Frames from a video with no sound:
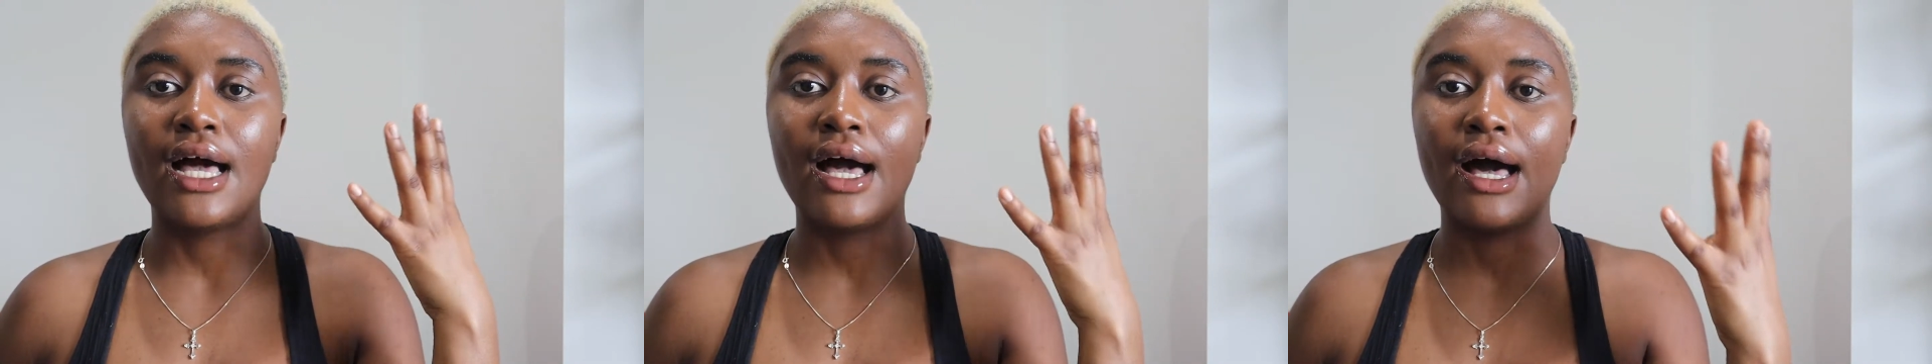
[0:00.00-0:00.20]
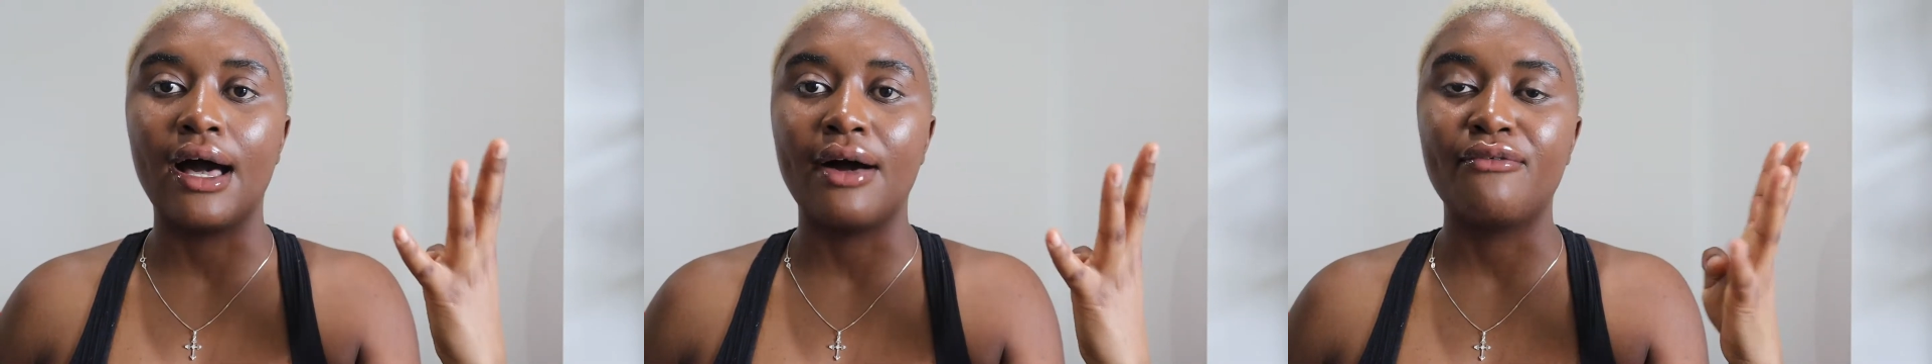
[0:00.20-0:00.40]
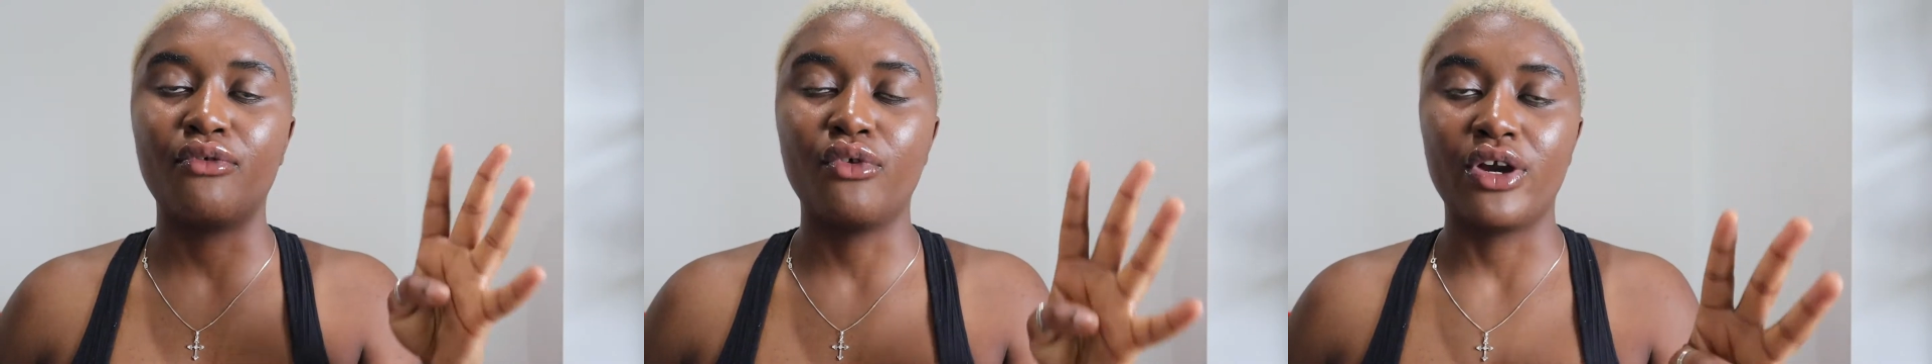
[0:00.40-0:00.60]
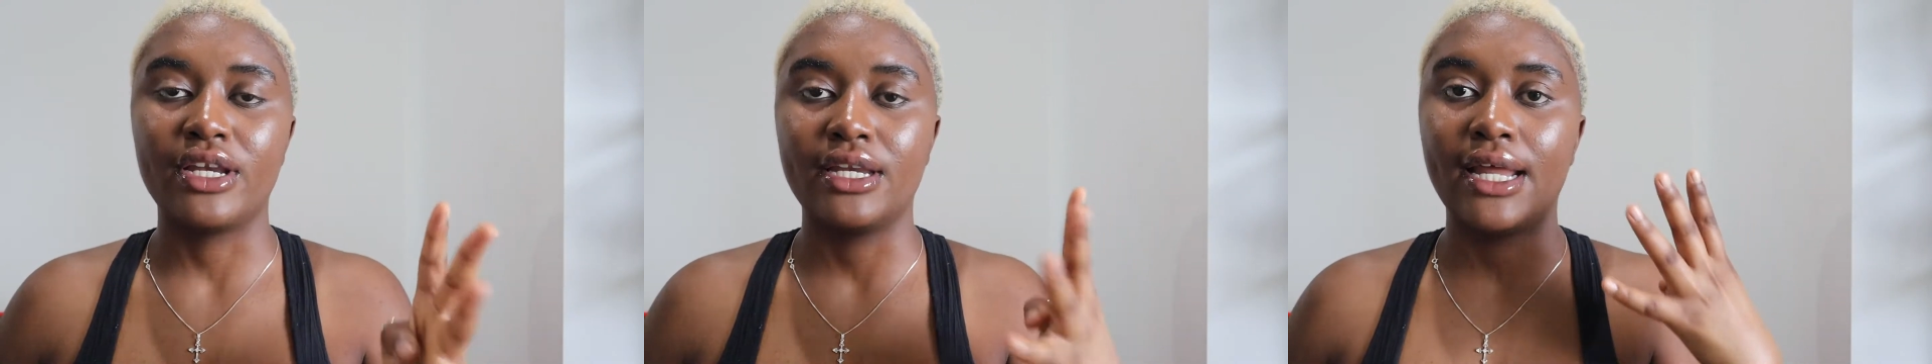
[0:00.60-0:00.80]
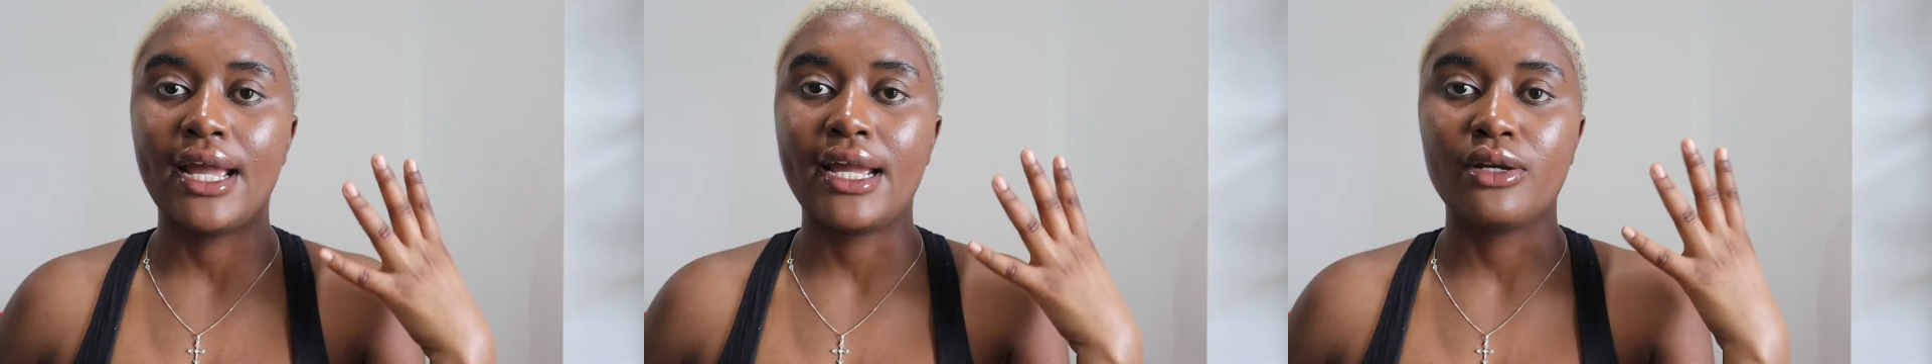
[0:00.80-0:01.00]
a
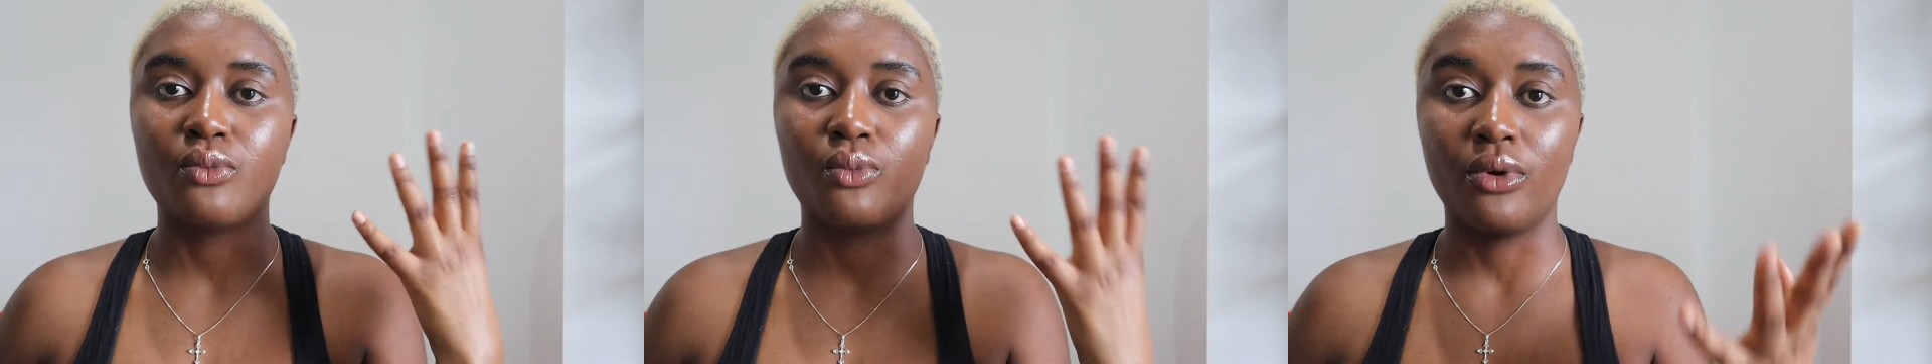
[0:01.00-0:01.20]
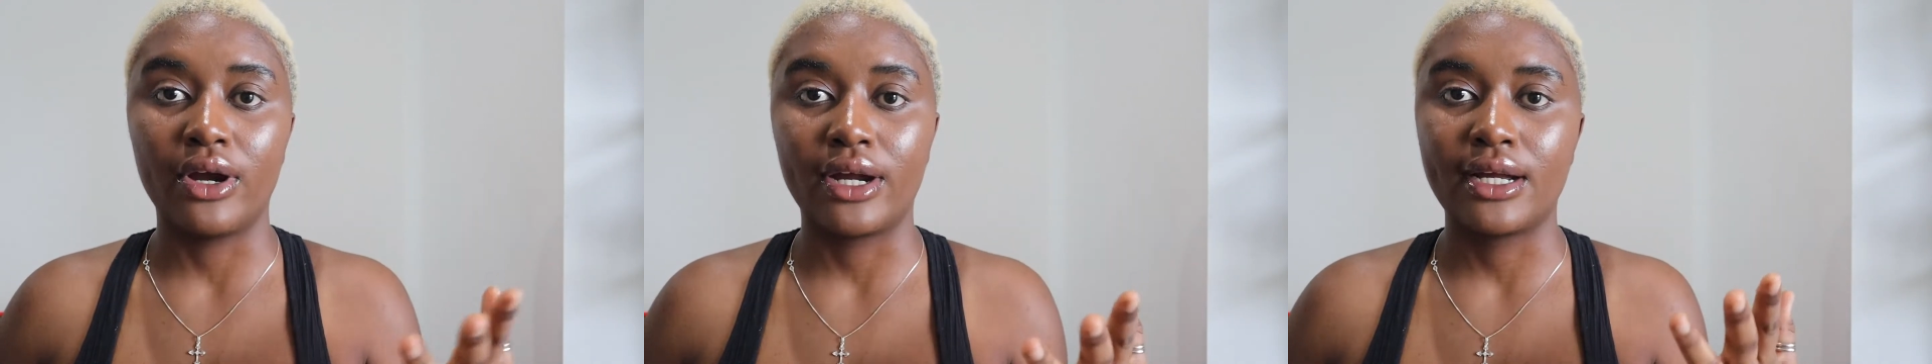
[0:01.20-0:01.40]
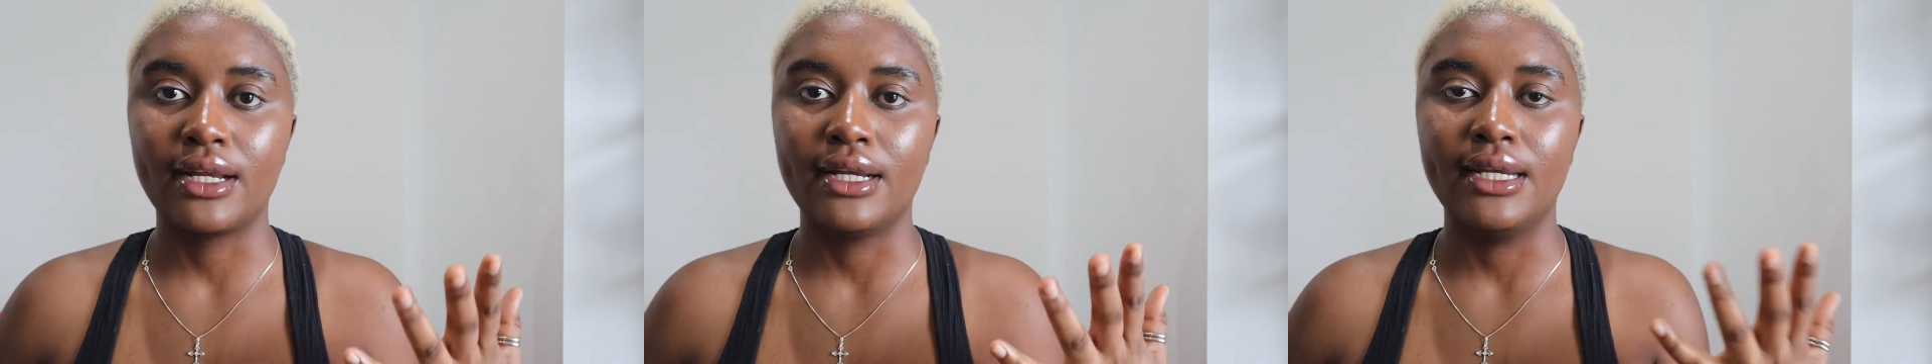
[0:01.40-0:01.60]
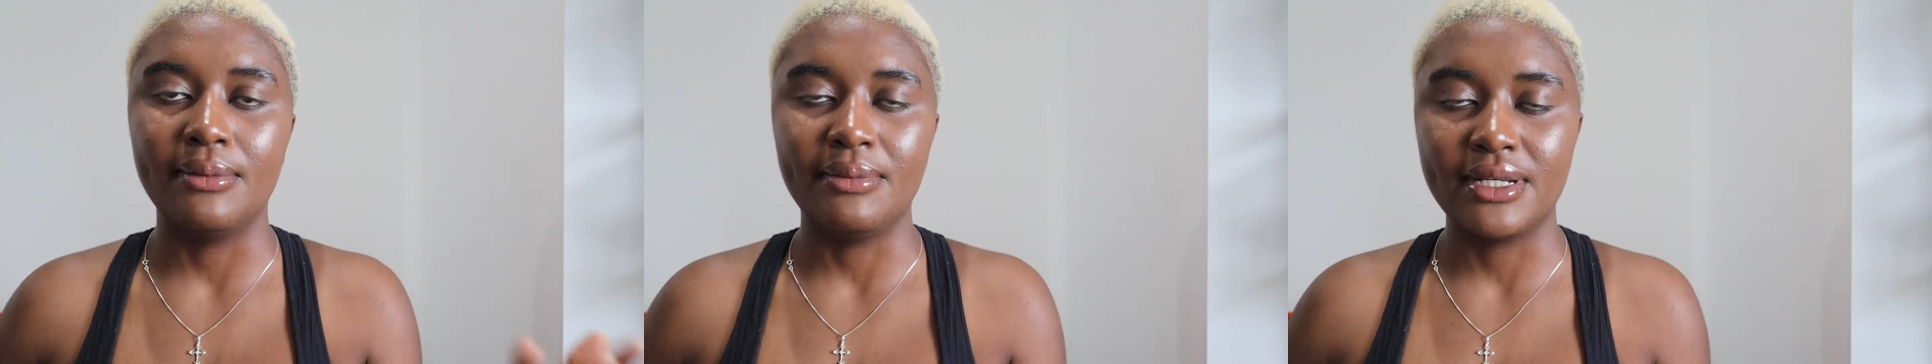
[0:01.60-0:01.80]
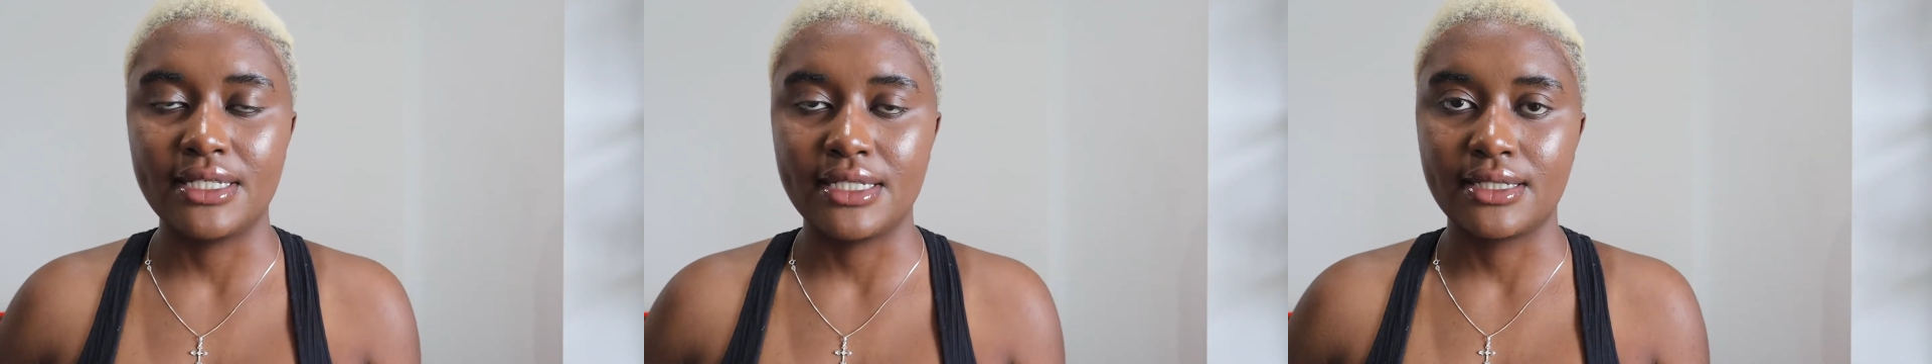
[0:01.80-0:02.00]
fortnight work
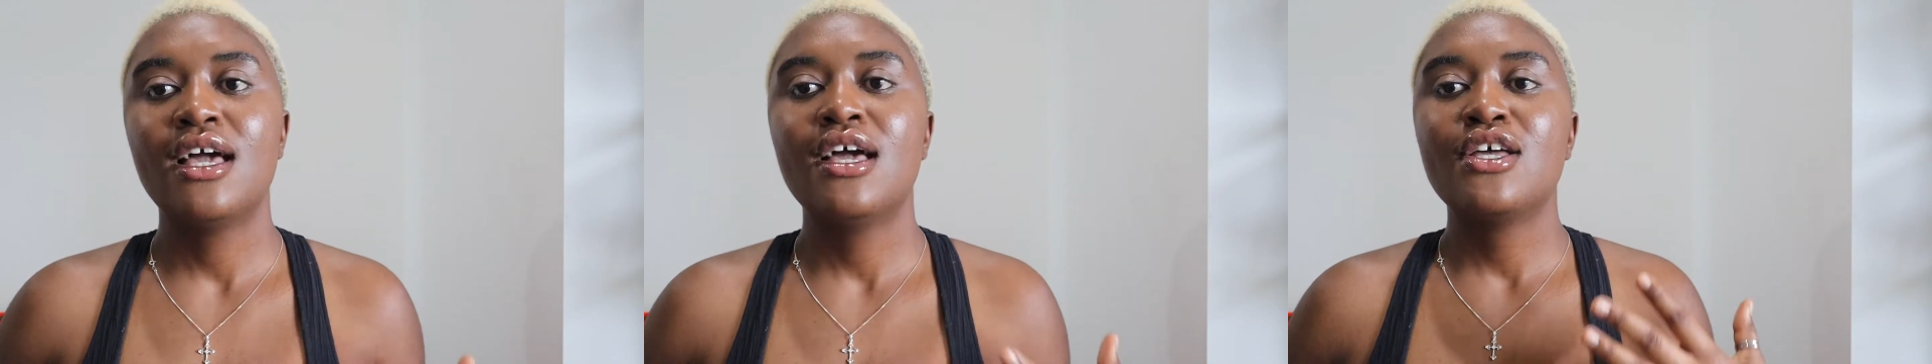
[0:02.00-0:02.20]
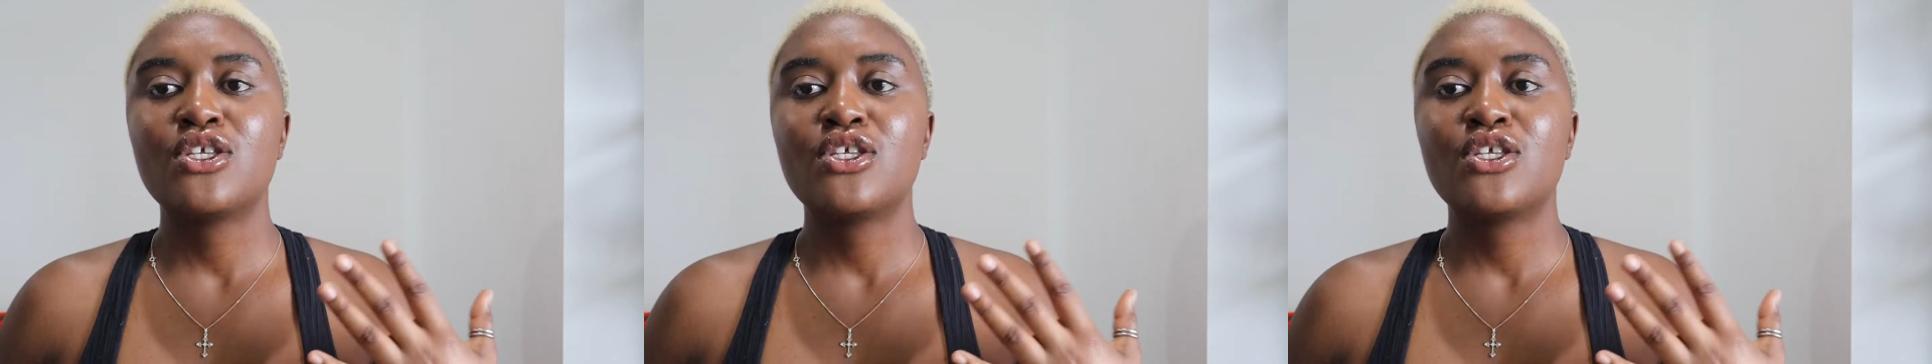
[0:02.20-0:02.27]
limit.